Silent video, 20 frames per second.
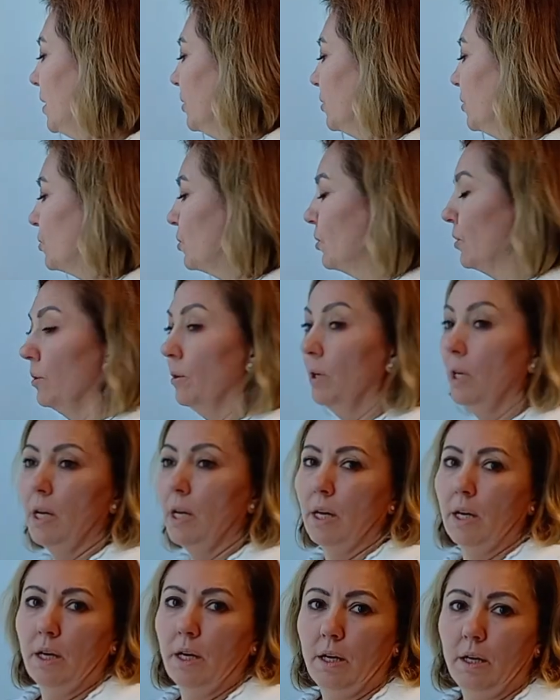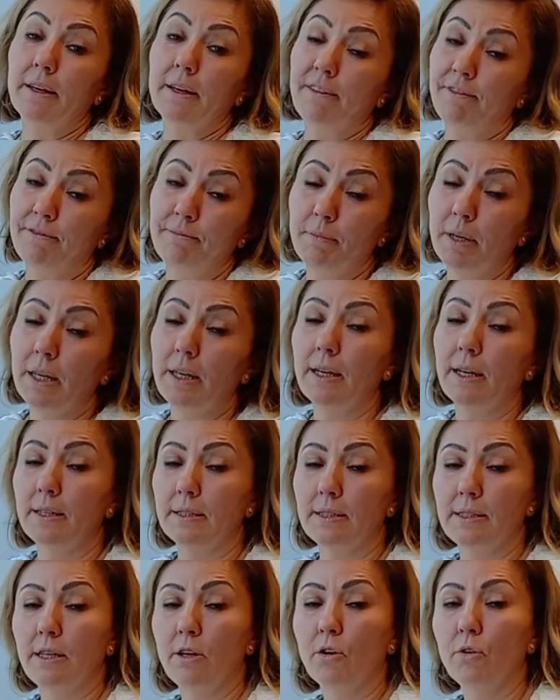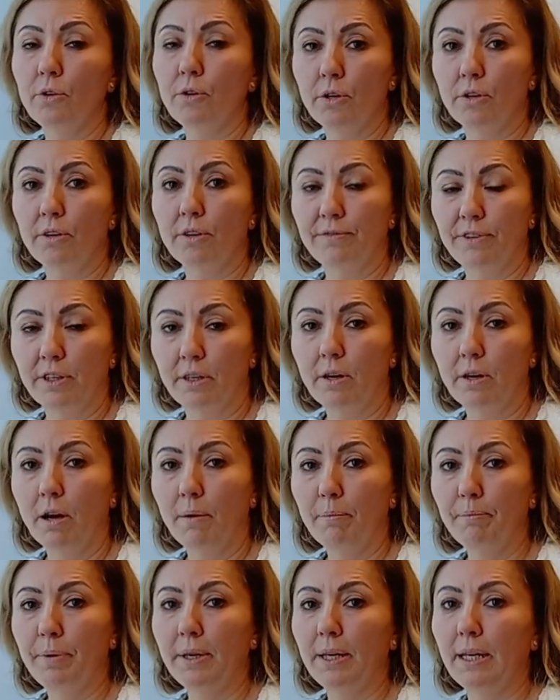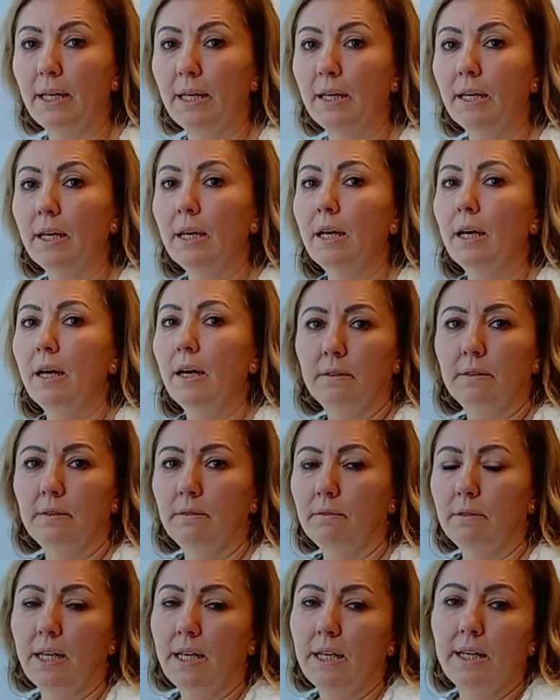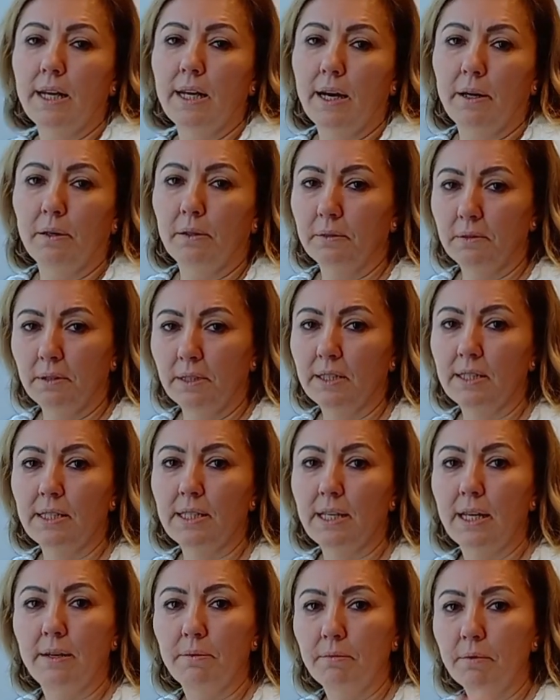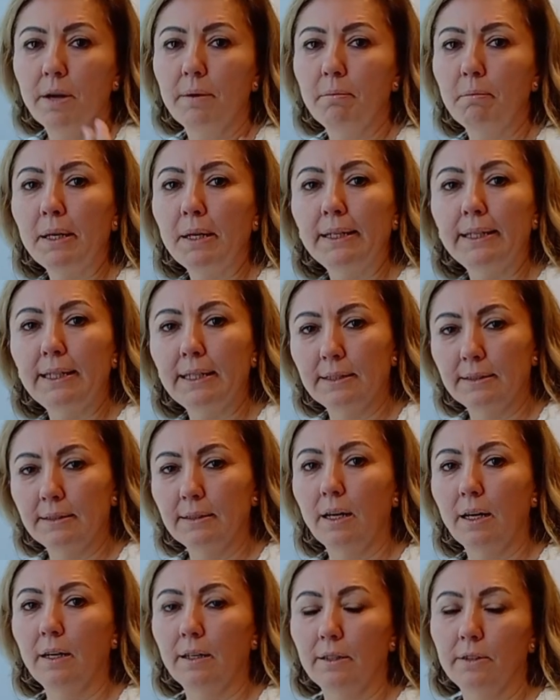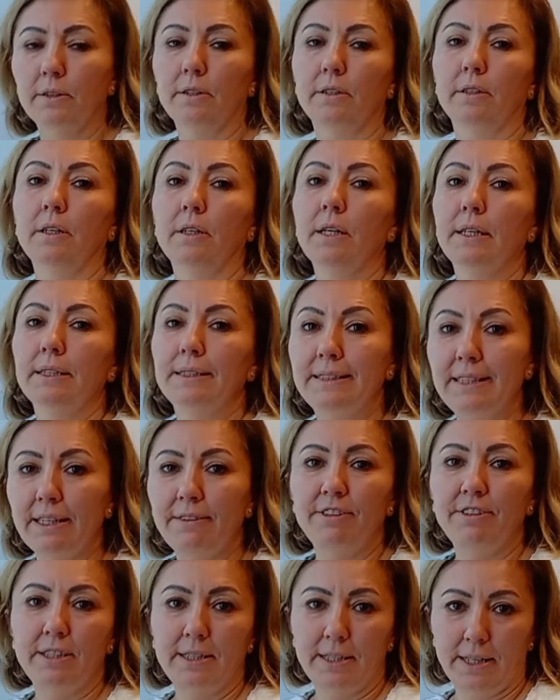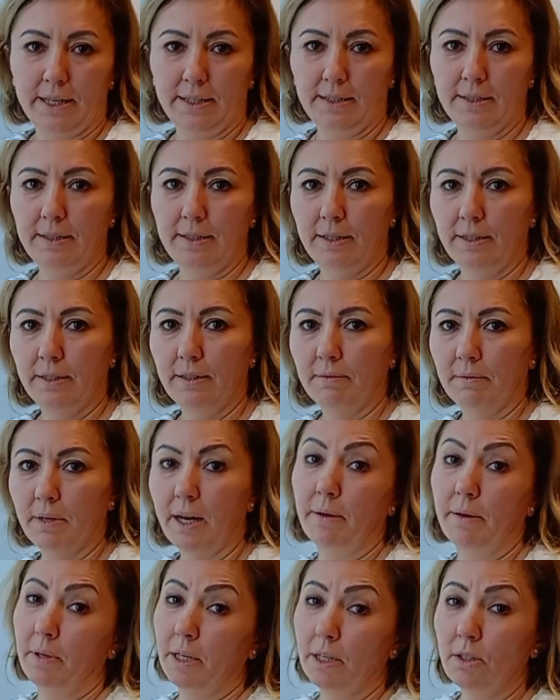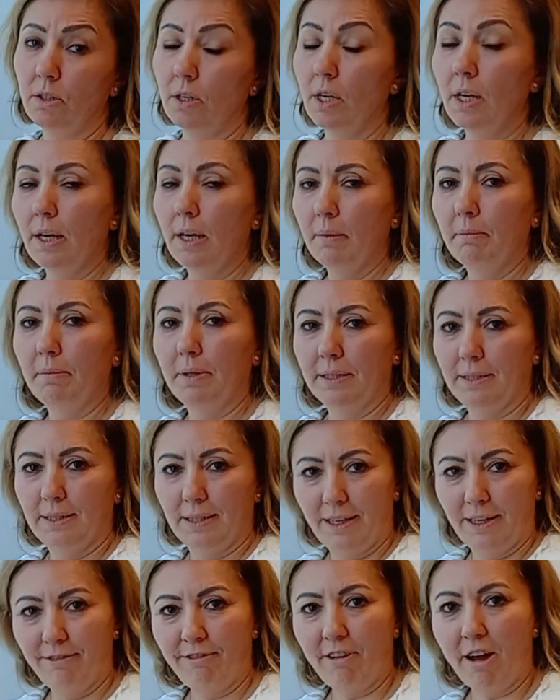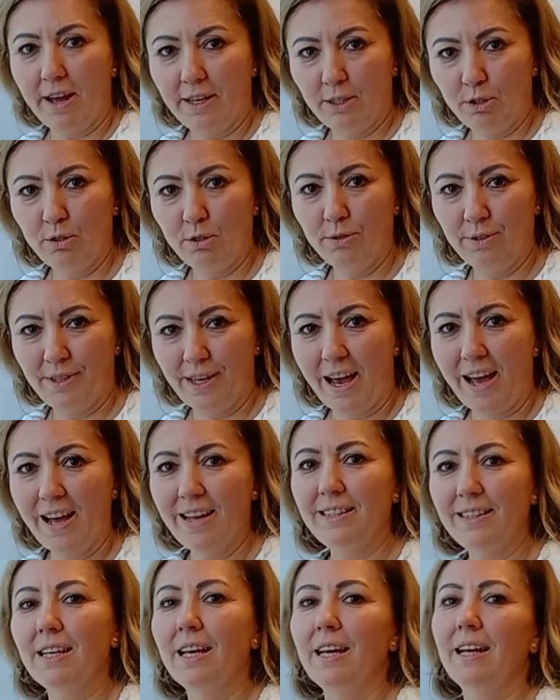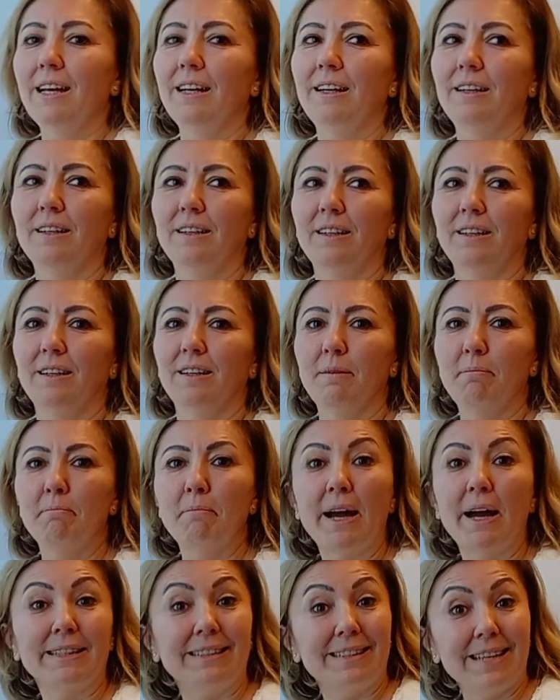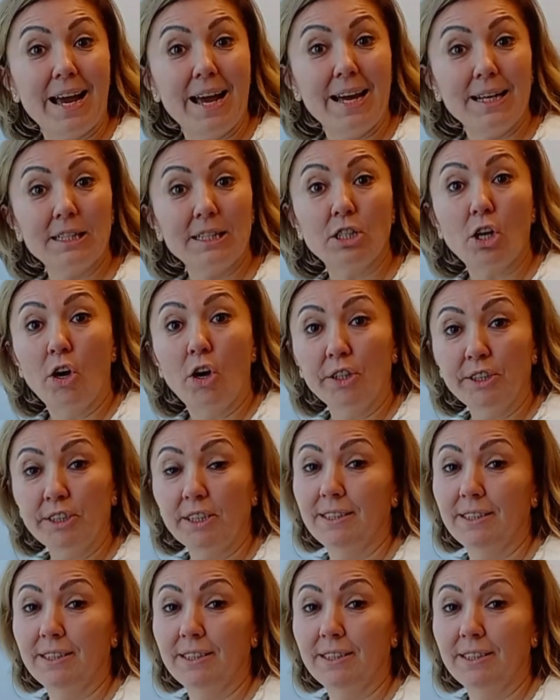So if me as the owner of the company take out, let's say, $1 million dividend, I wish, but if I do that, my tax on the